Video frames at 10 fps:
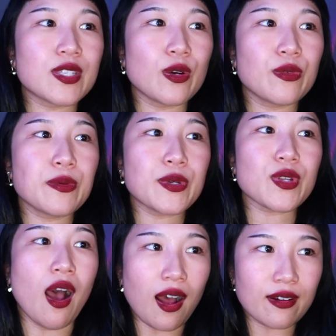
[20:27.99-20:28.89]
So the
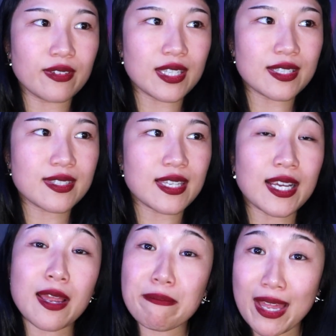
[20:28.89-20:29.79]
most obvious,
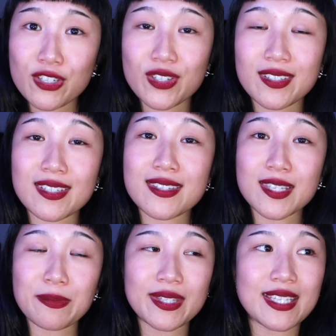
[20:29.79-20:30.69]
like I mentioned in
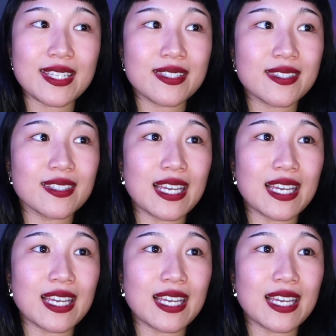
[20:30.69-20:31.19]
some of these,